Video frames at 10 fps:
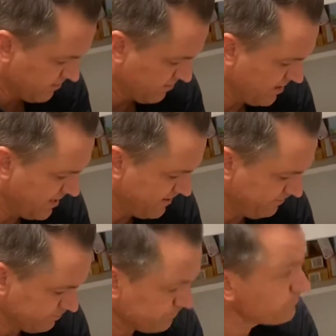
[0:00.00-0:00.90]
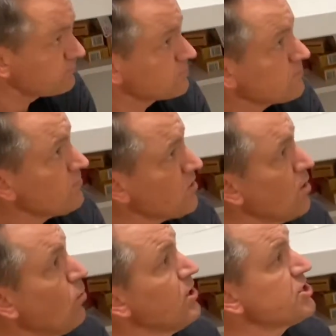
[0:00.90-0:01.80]
Then,
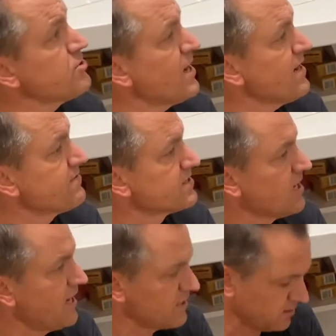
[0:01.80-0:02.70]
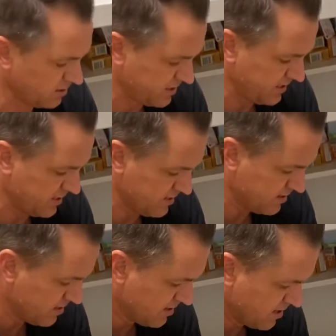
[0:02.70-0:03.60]
once you have the tile looking
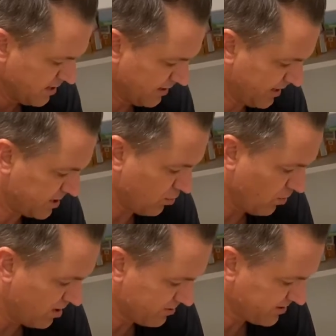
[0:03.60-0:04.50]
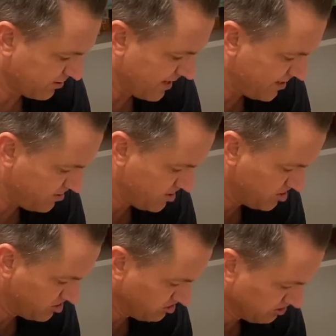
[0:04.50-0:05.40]
like you want with the grout,
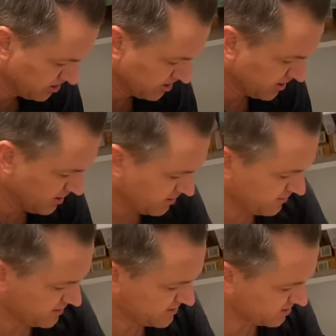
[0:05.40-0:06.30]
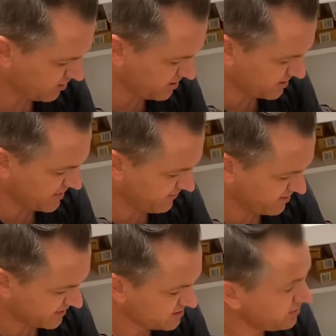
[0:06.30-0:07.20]
this is where you're gonna have a
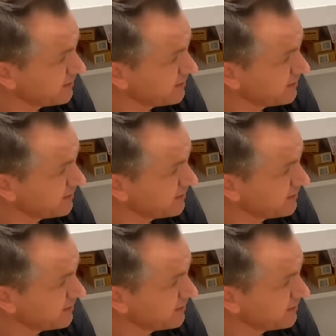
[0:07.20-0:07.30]
nice clean